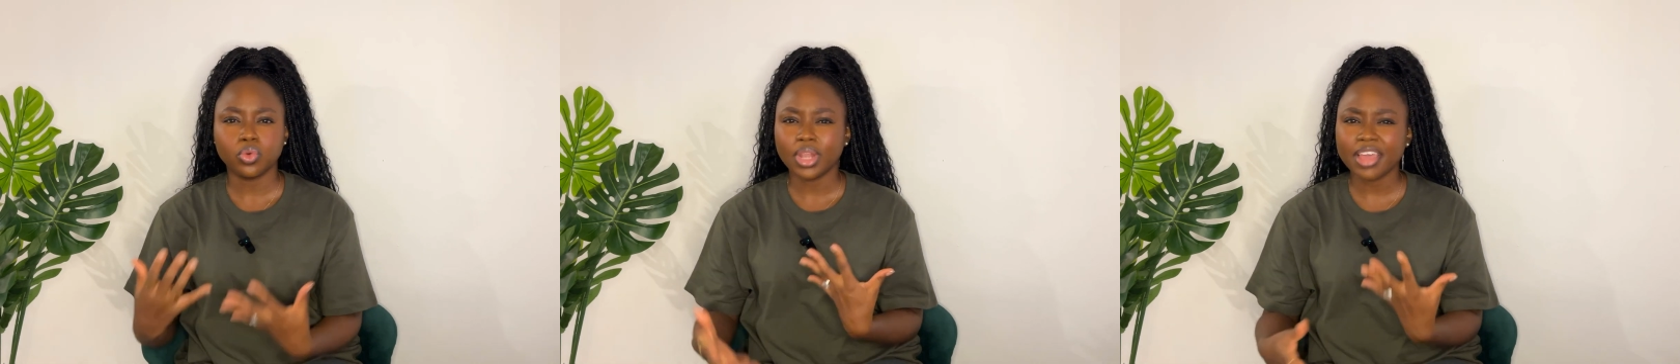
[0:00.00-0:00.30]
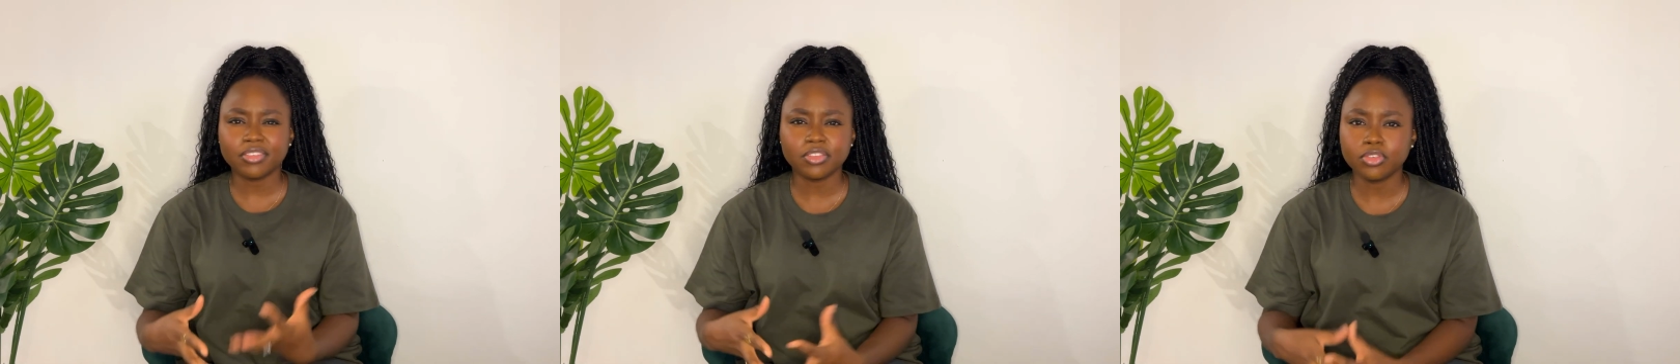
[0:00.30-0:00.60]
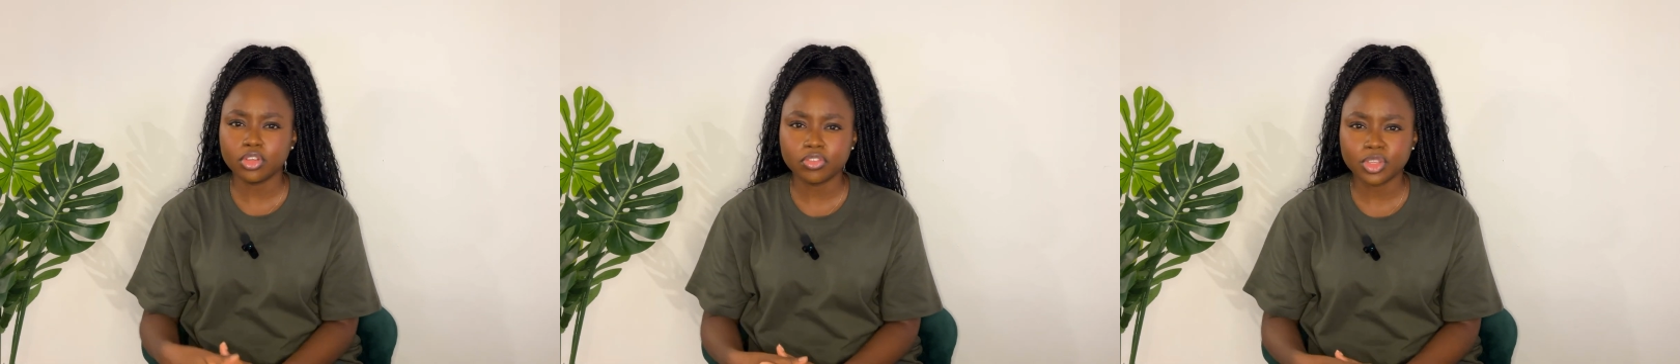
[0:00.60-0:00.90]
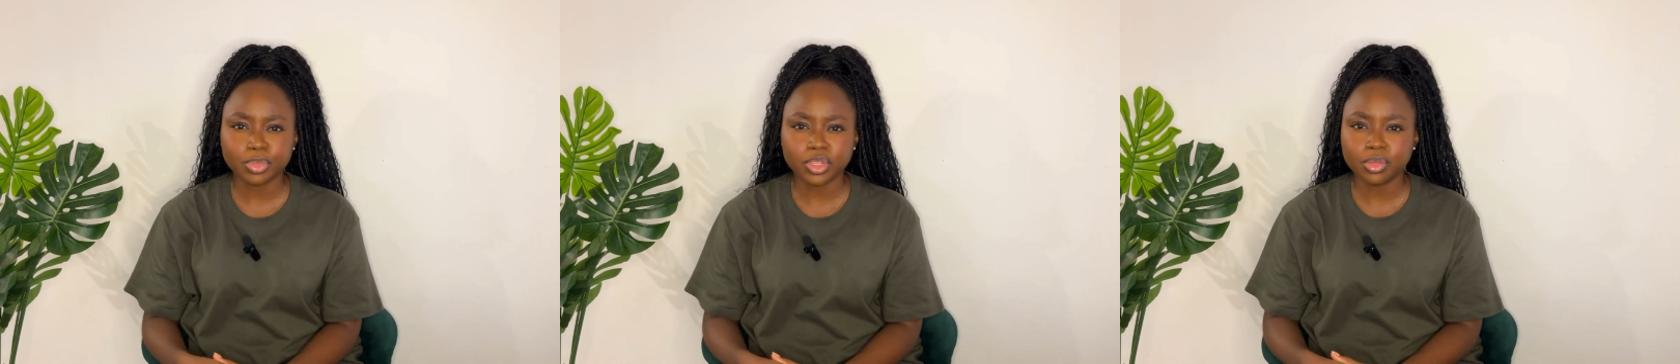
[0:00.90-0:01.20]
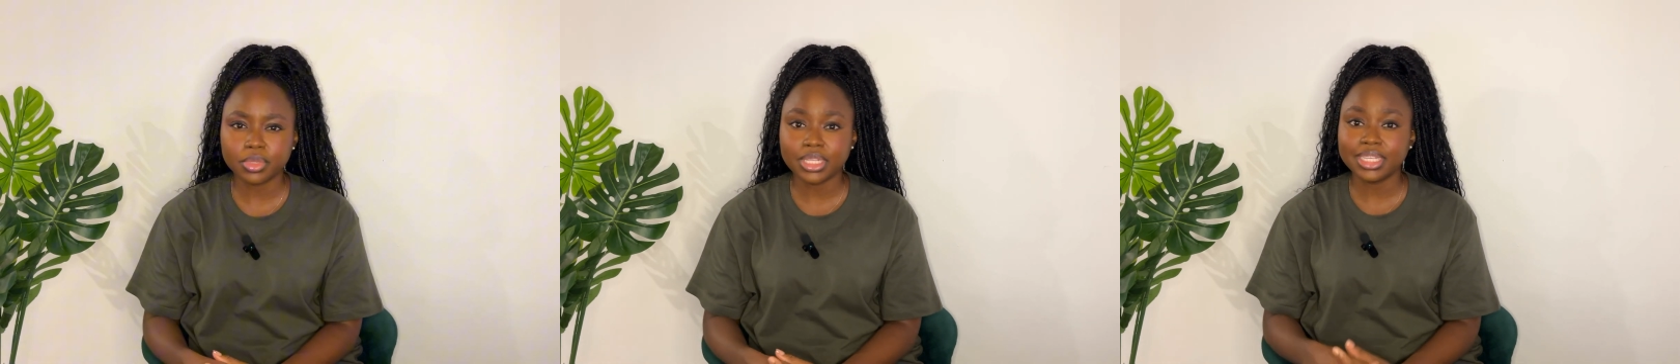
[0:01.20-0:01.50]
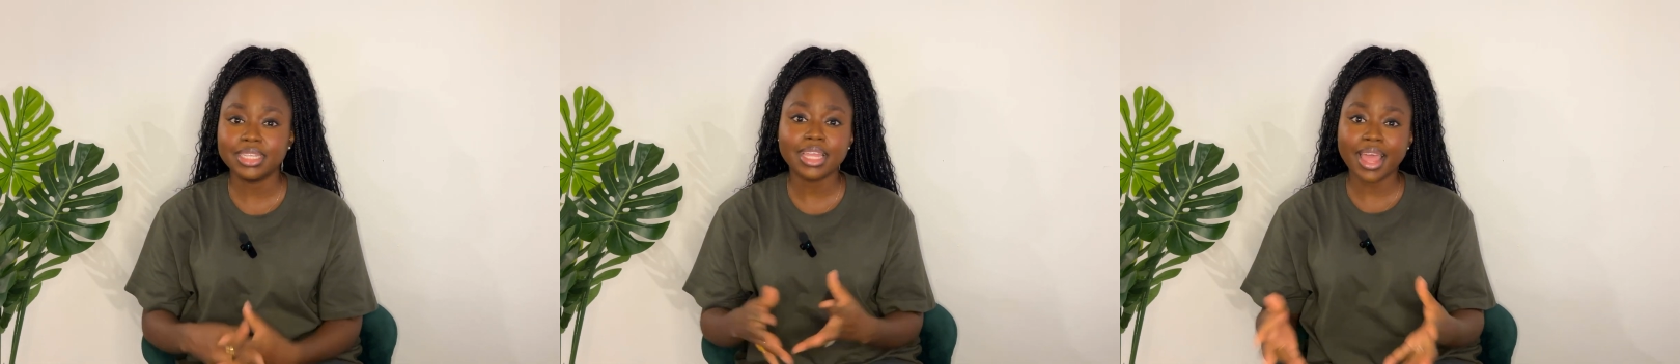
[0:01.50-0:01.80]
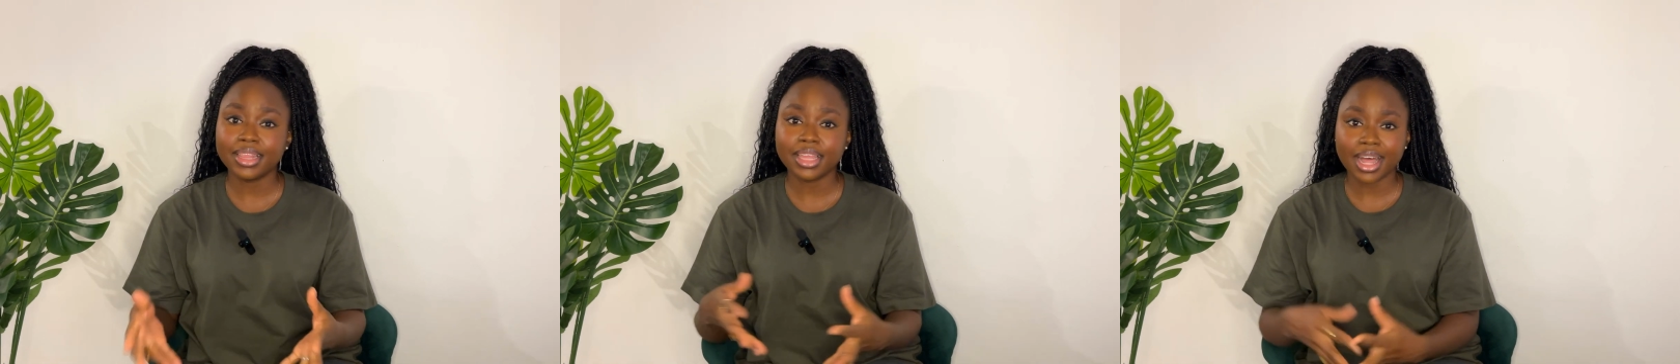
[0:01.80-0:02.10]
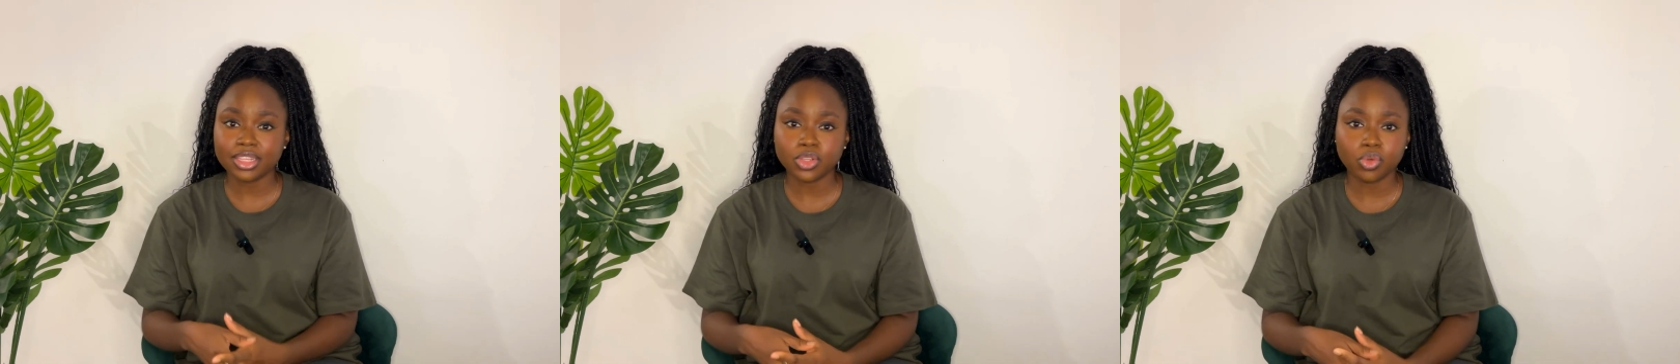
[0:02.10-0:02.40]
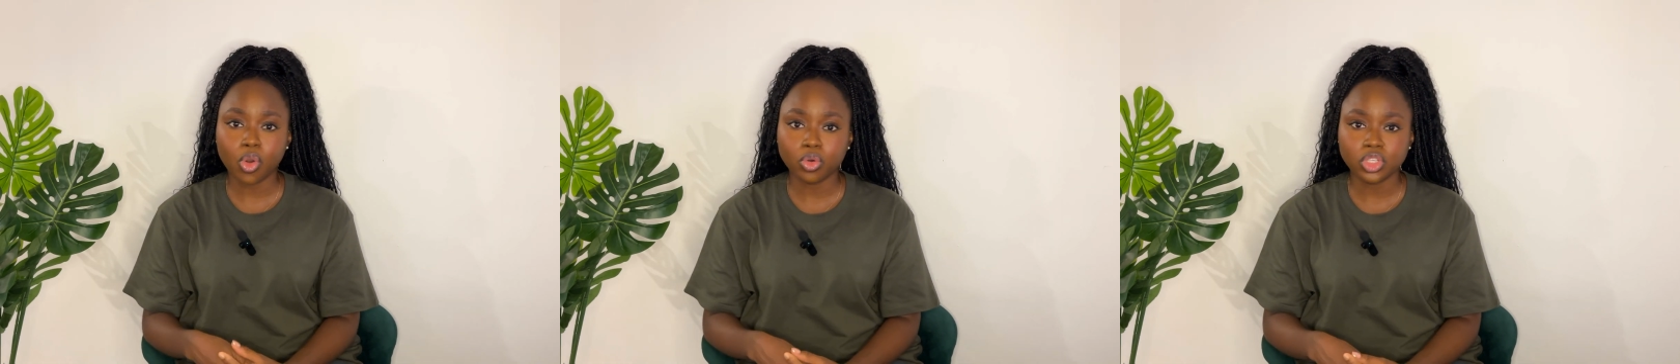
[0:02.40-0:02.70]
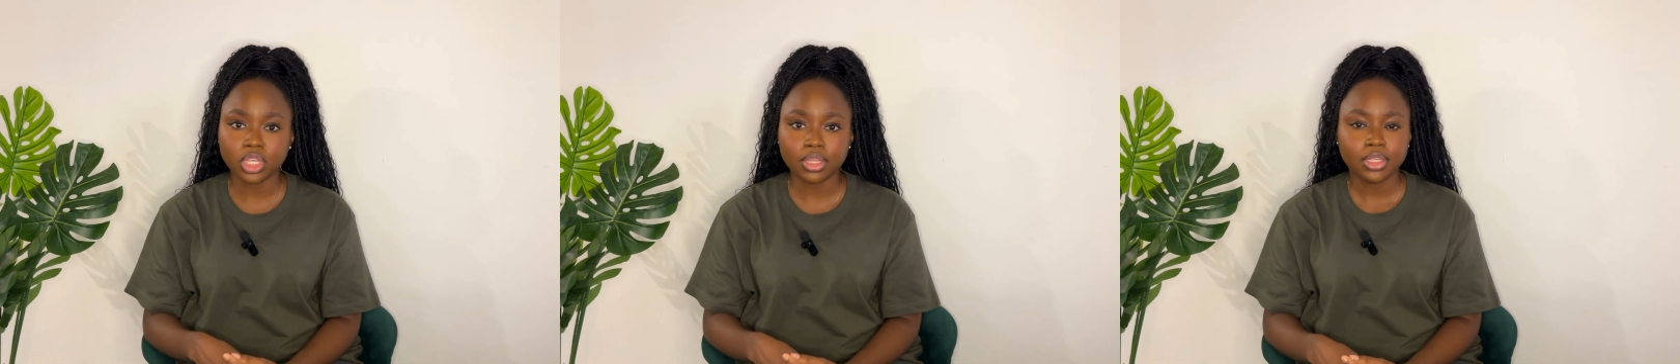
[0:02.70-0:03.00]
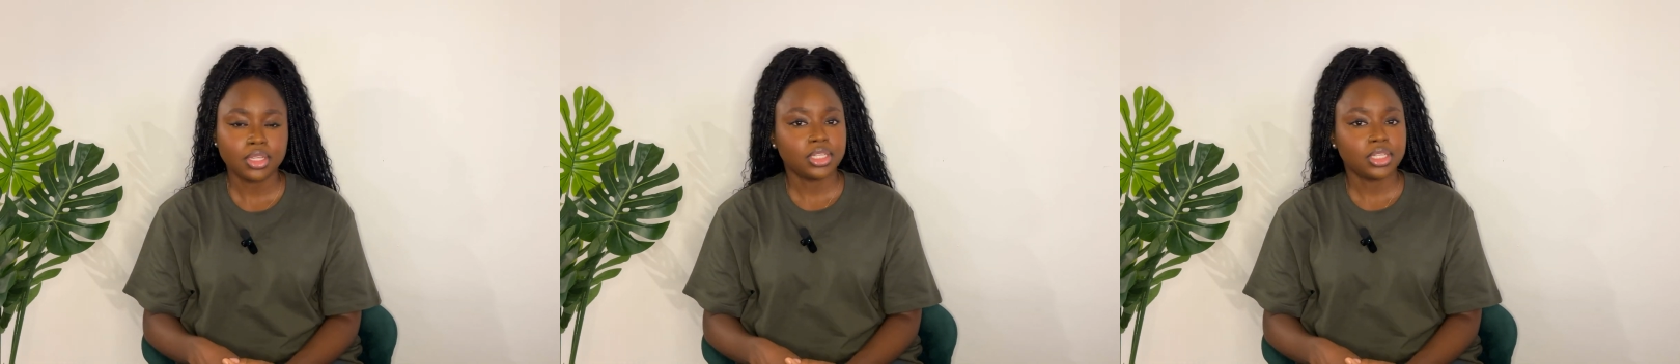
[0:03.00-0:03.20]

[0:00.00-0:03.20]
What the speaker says: life is full of responsibilities and the hustle culture.